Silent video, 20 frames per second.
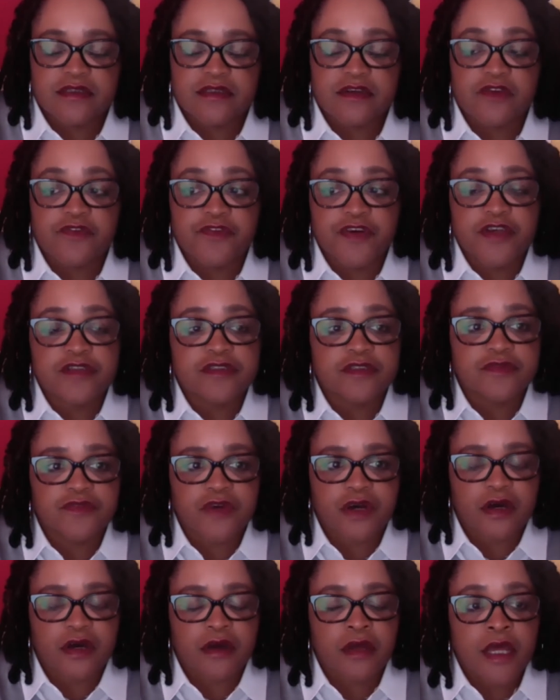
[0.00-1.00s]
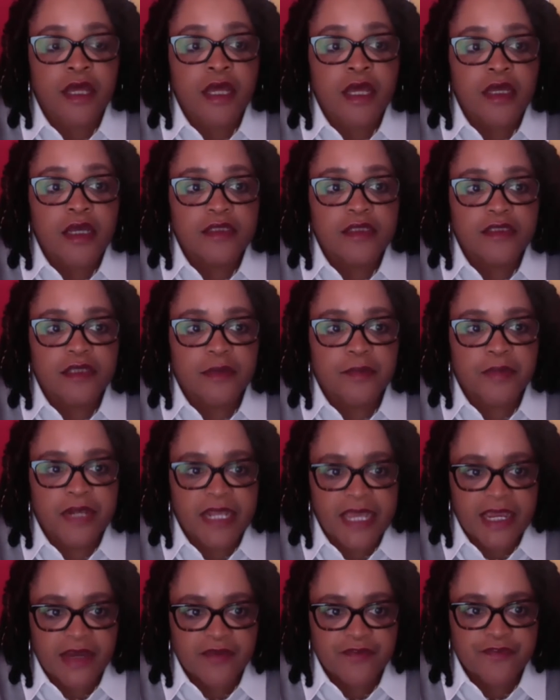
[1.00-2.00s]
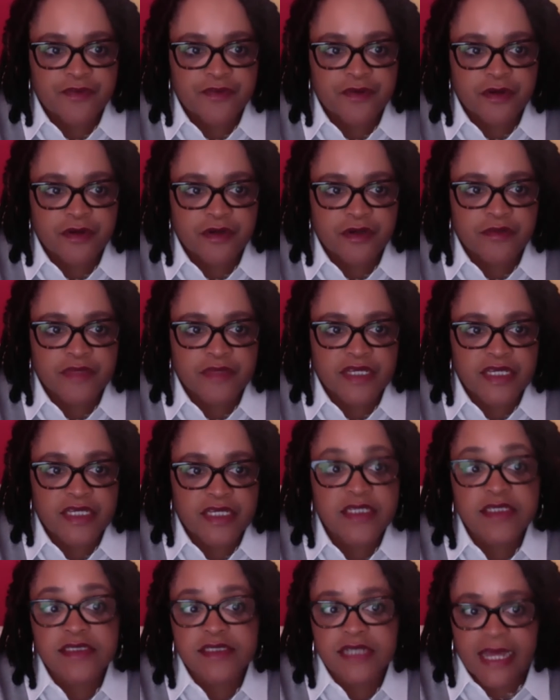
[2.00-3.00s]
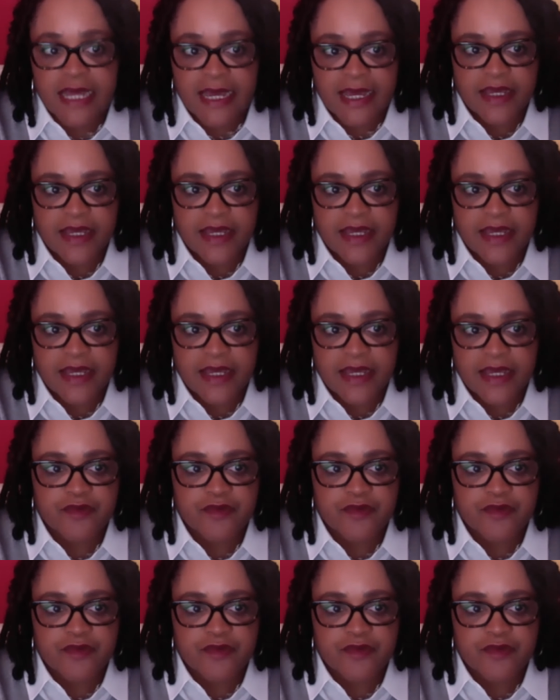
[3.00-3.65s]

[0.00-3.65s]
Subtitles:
So first of all, the platform is live.